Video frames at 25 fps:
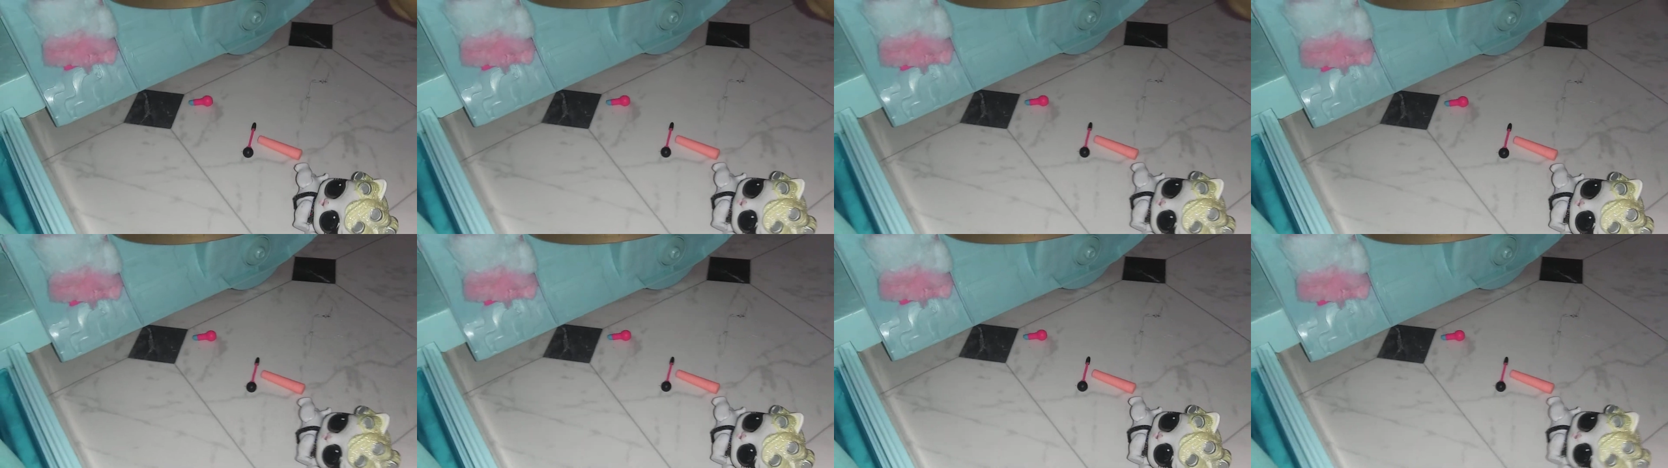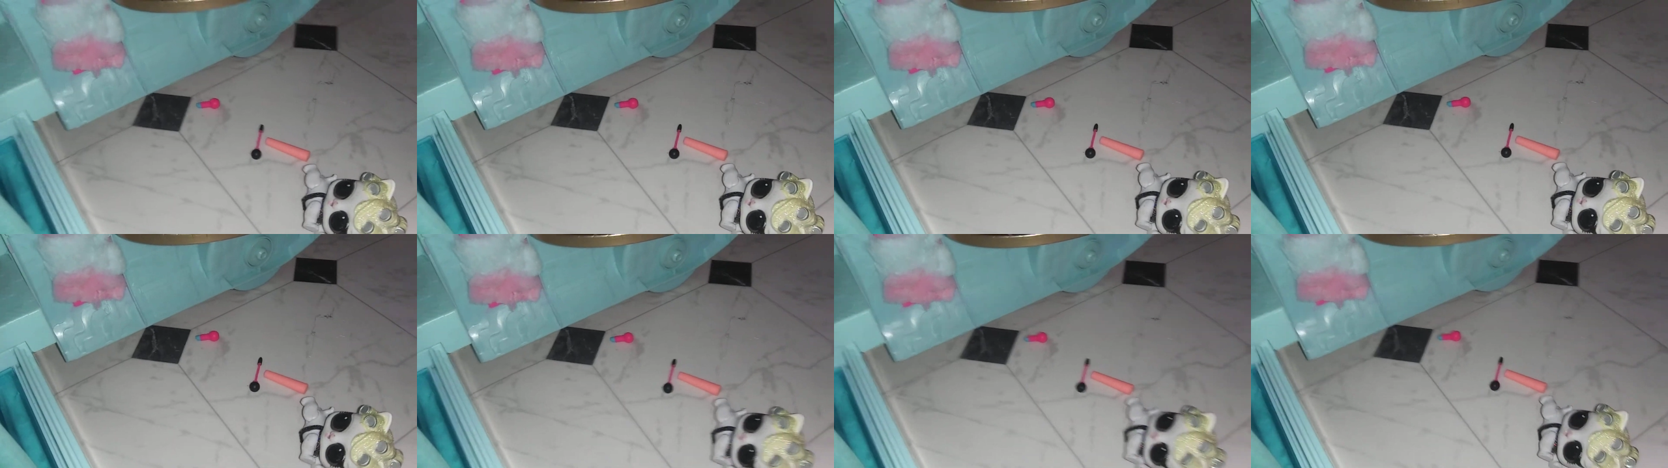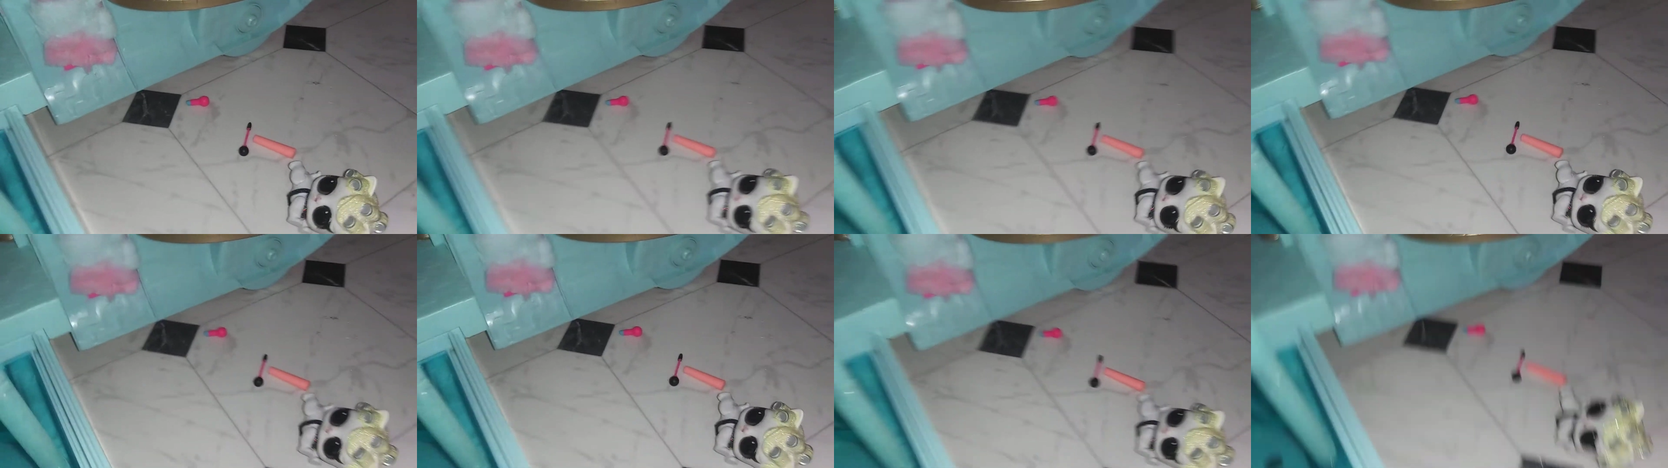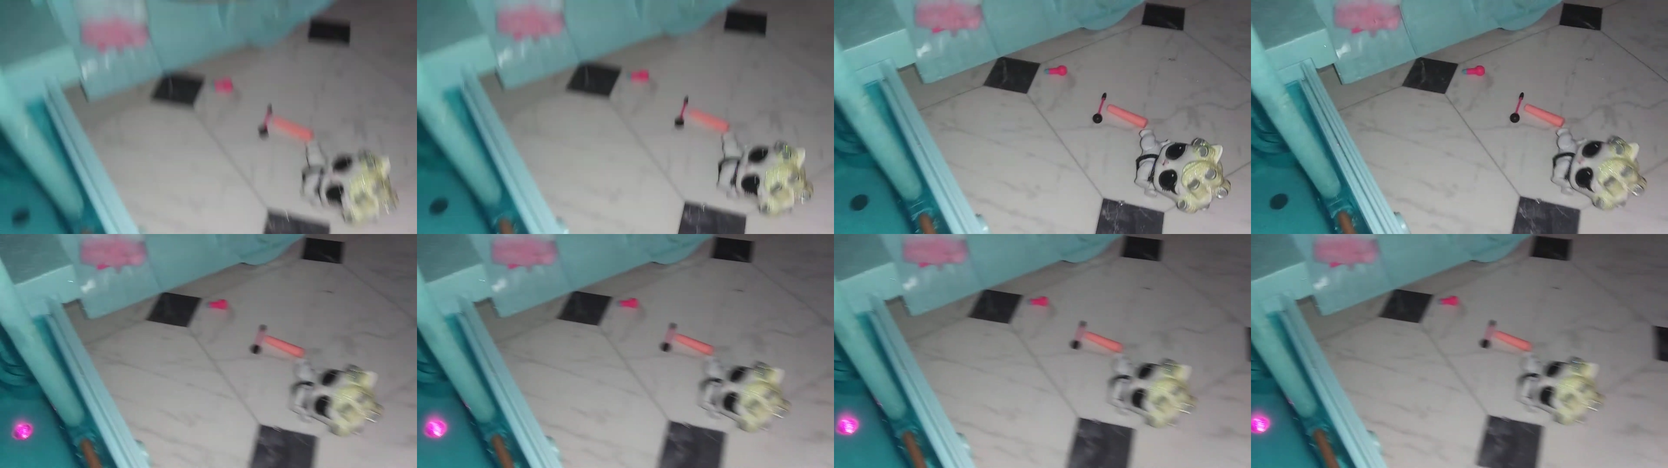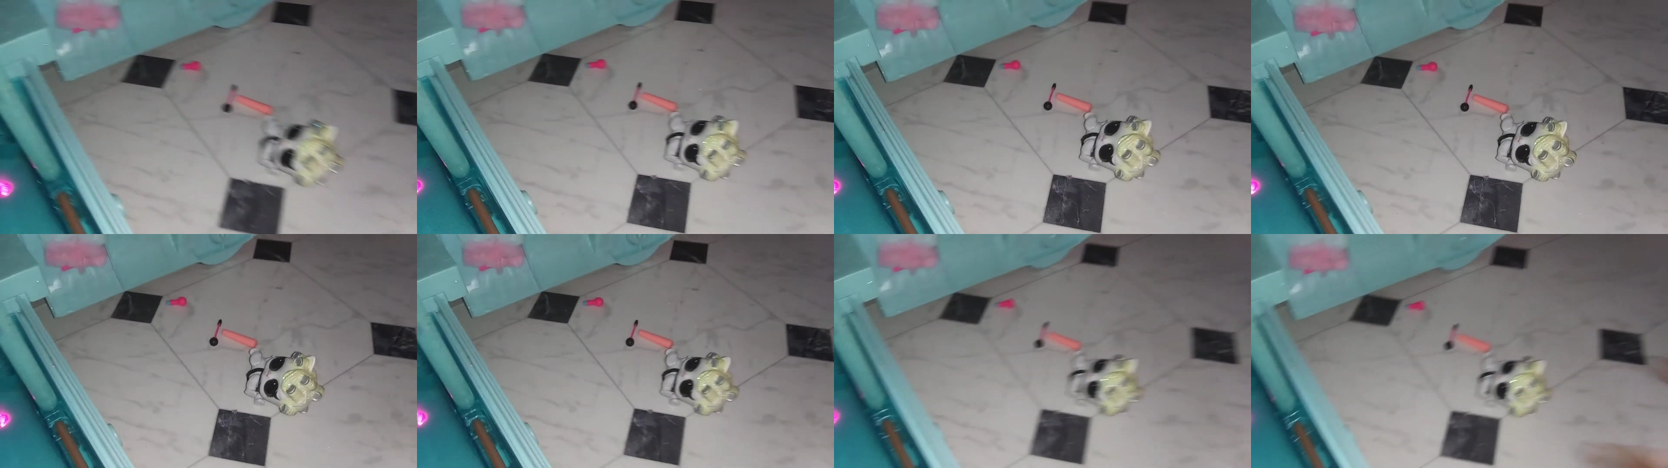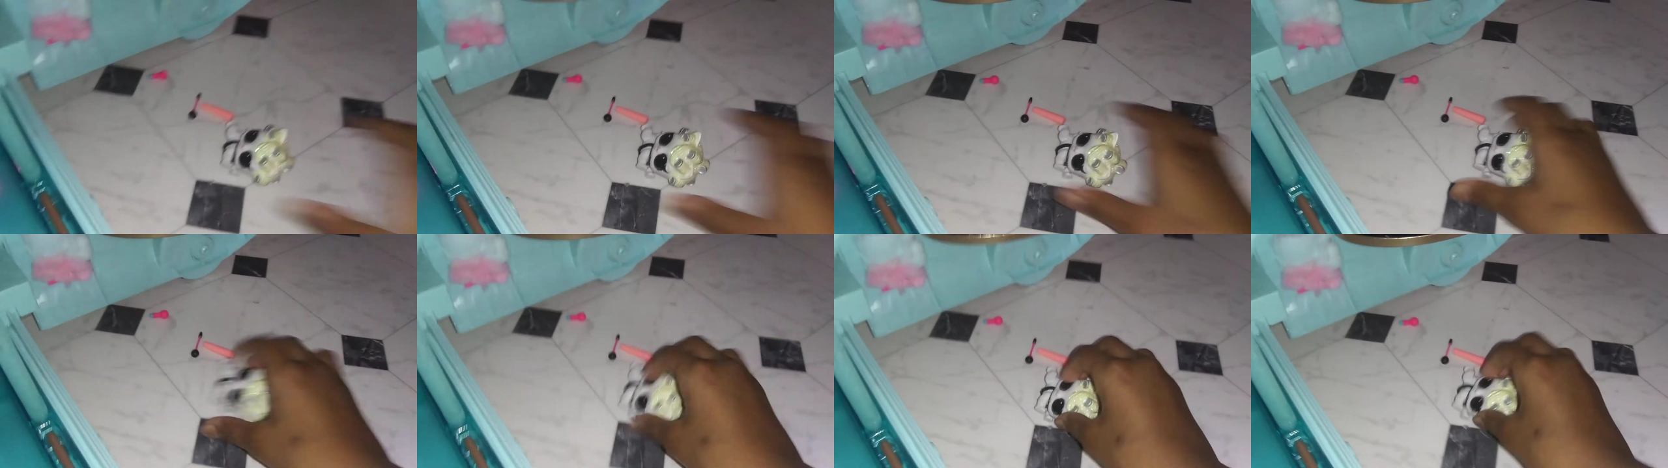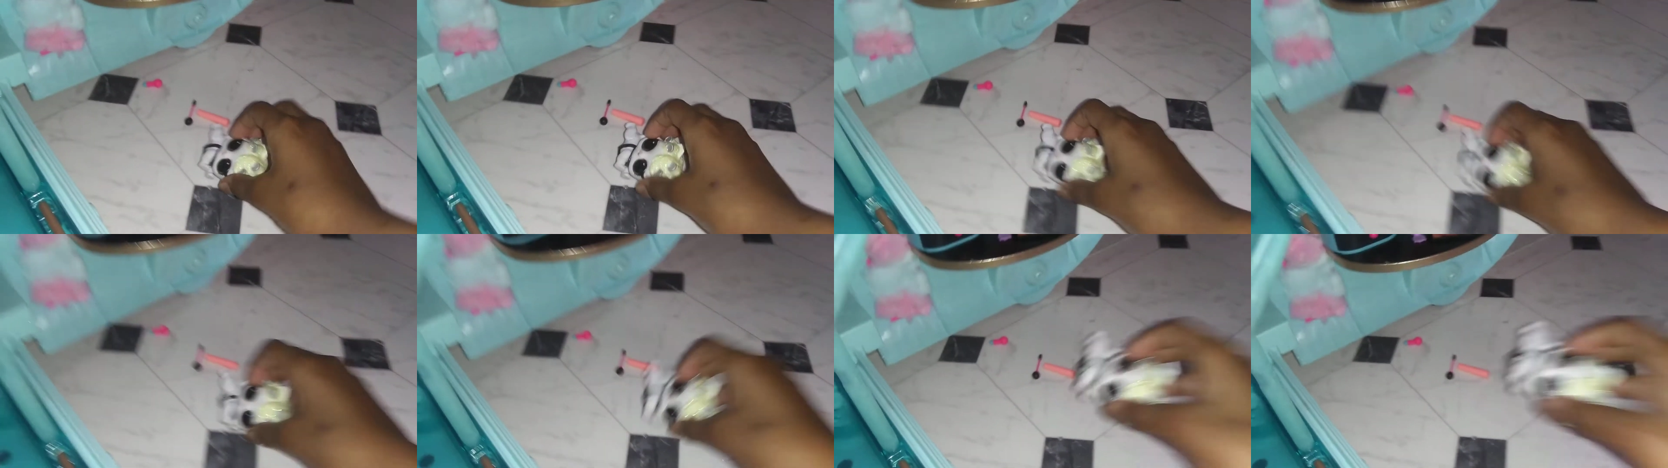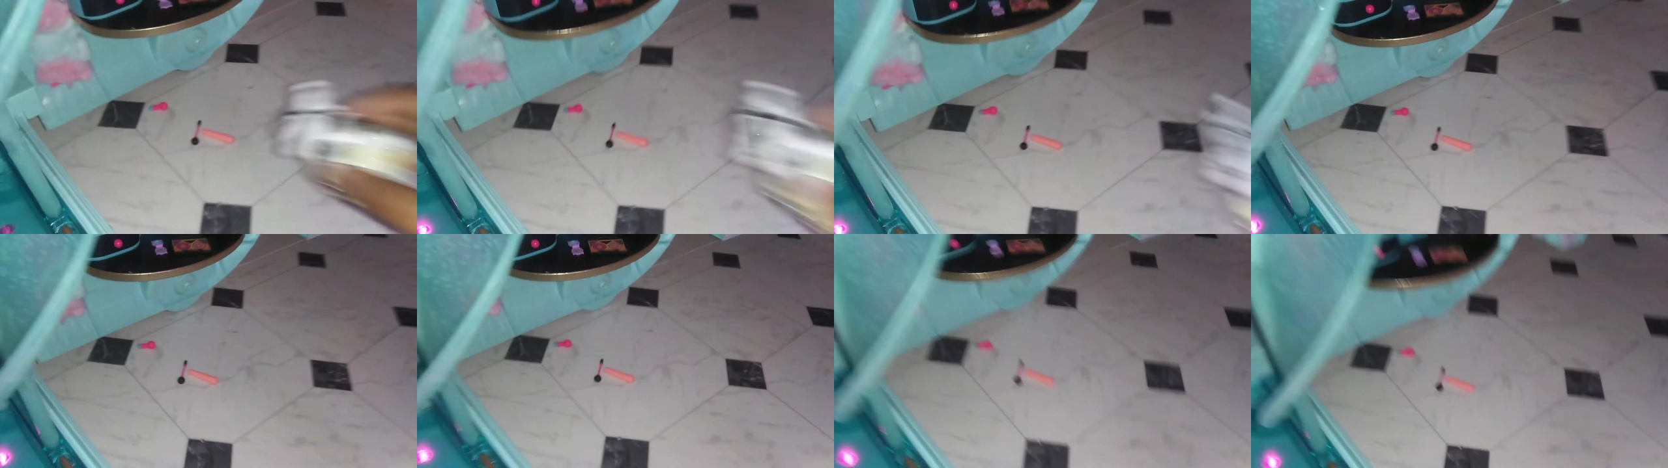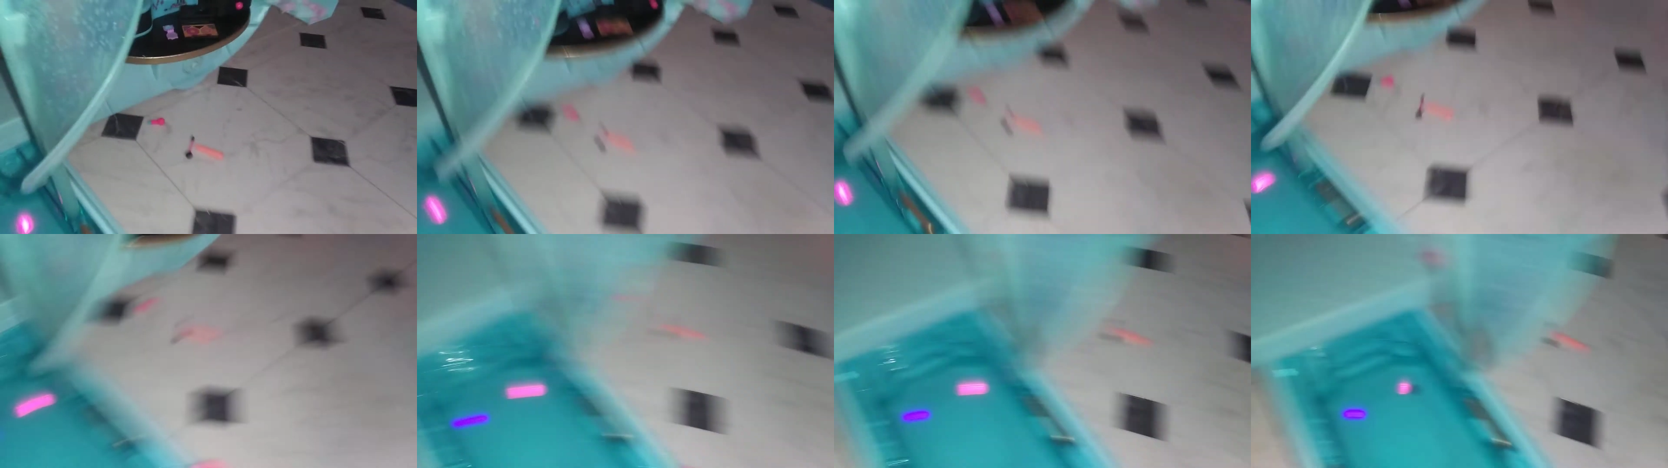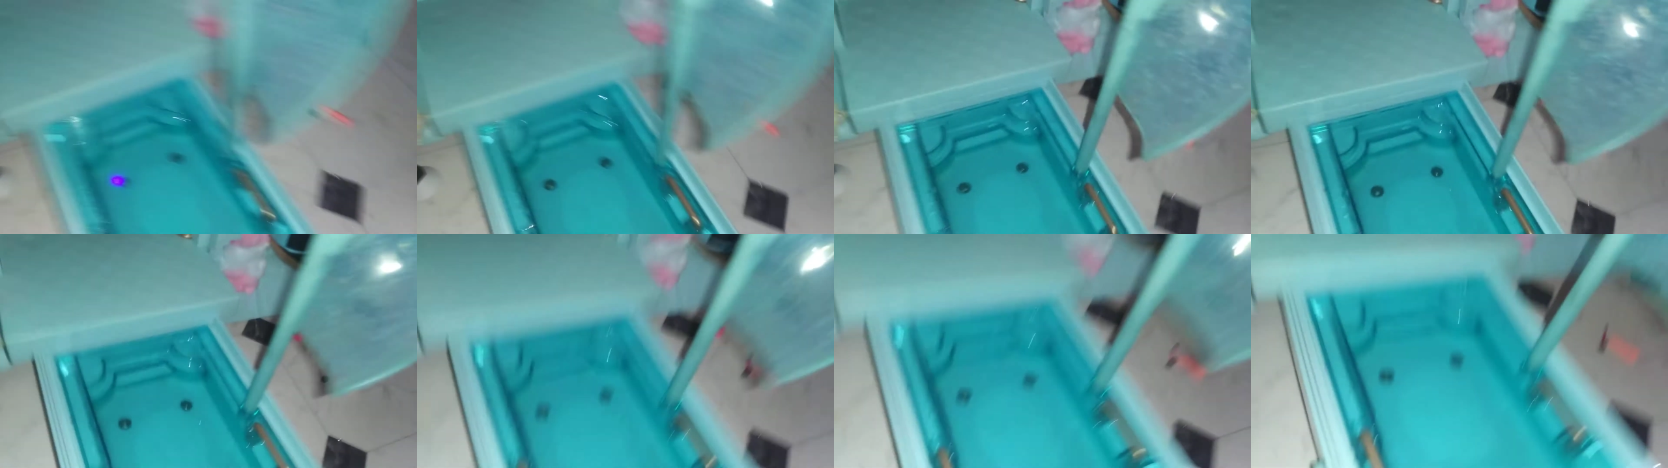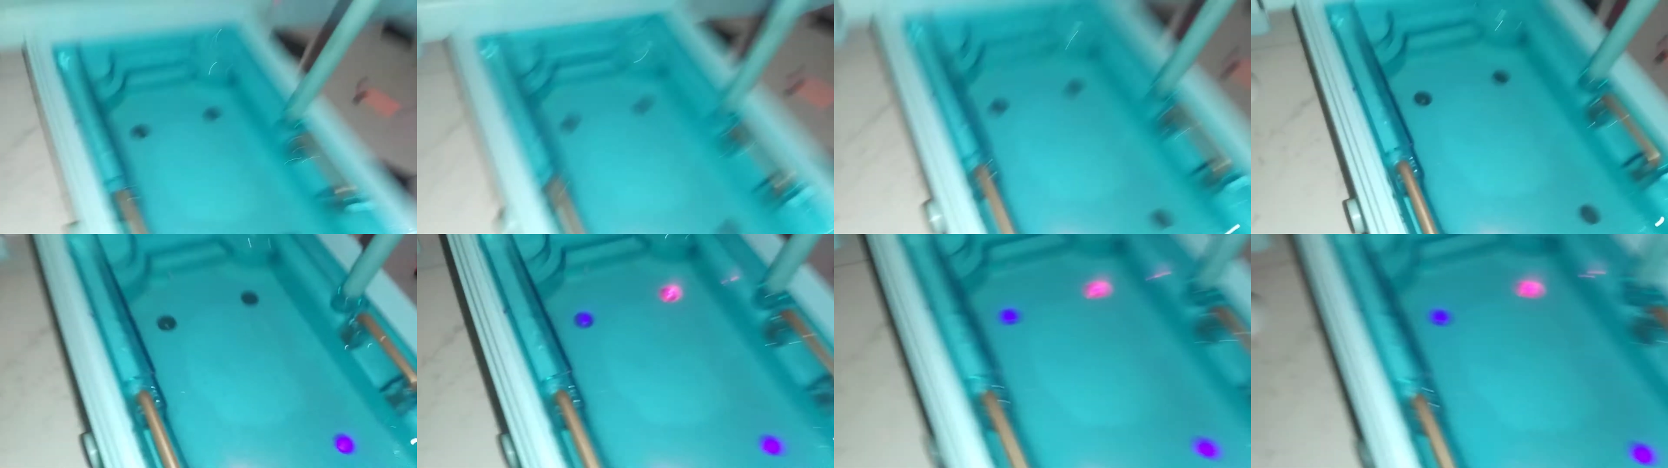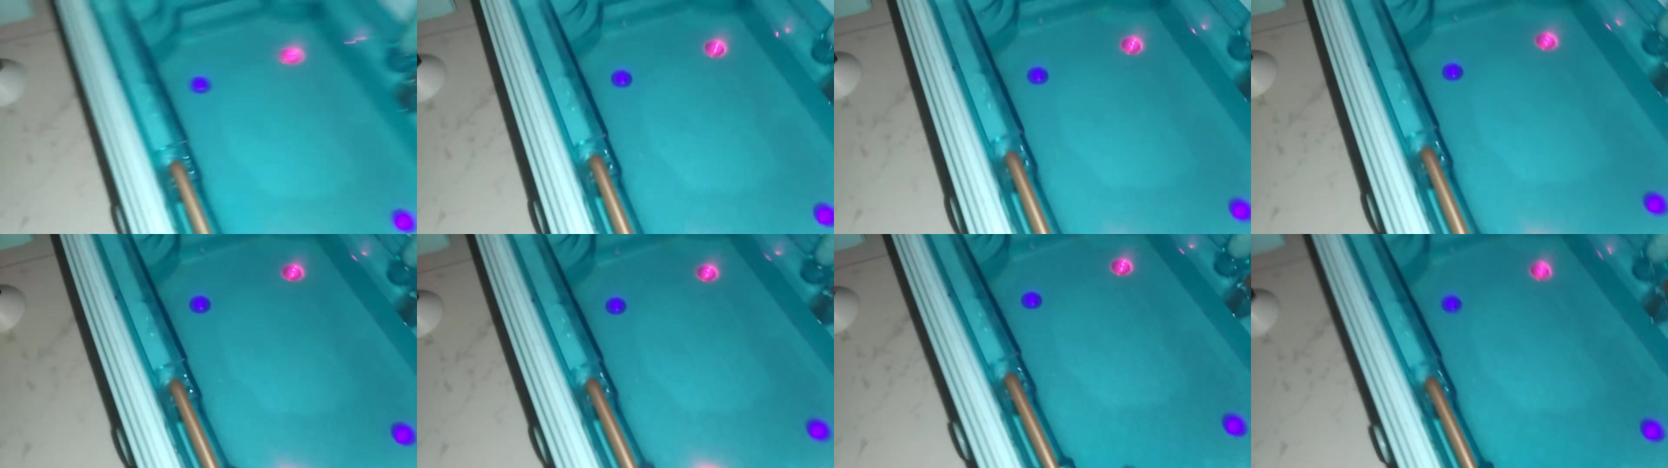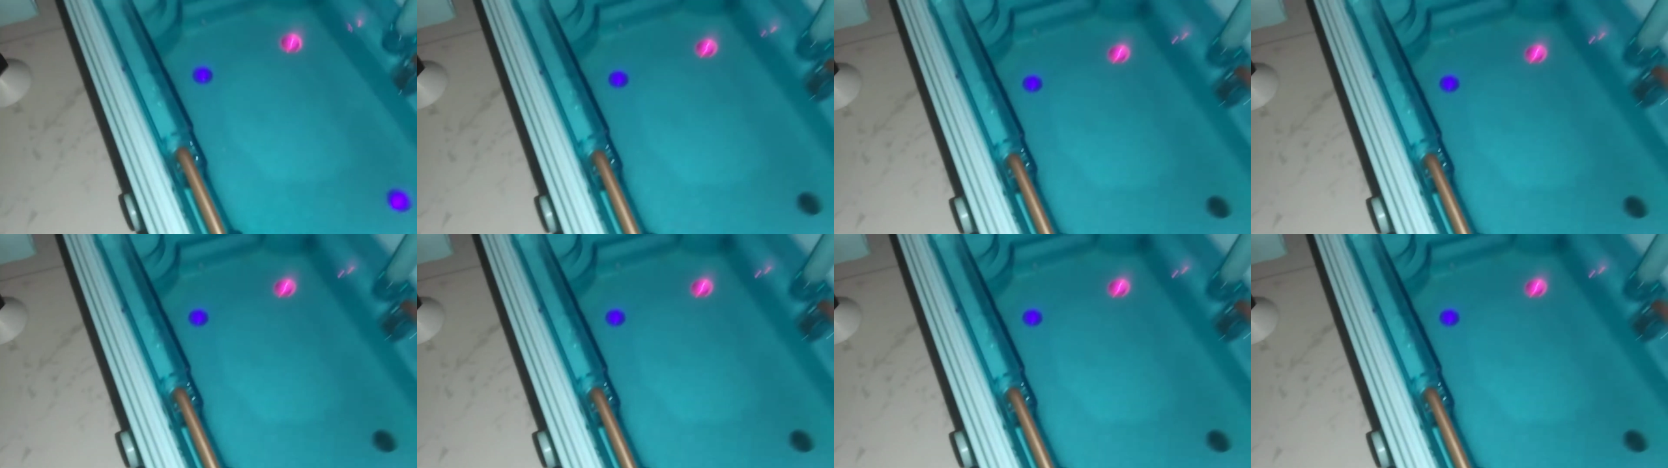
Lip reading: [unreadable: no face in view]